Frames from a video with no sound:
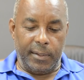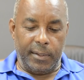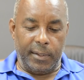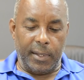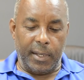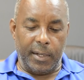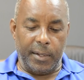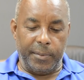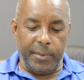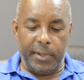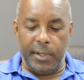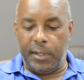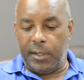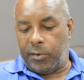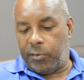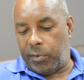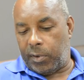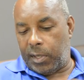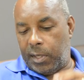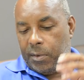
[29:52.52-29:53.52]
getting into
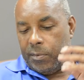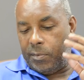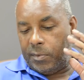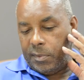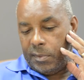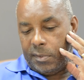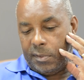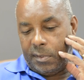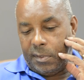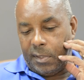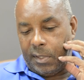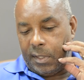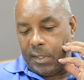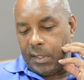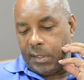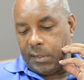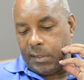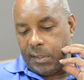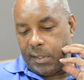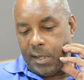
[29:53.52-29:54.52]
cricket was, I
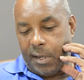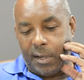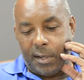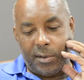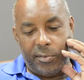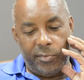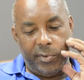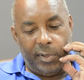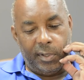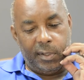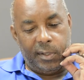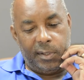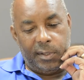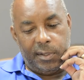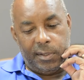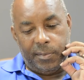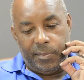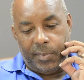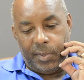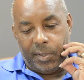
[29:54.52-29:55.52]
guess, luck really,
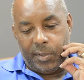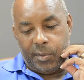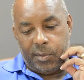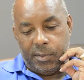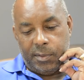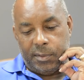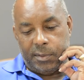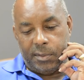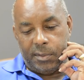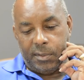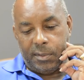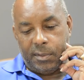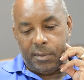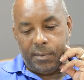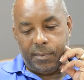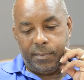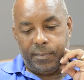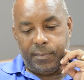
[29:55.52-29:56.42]
because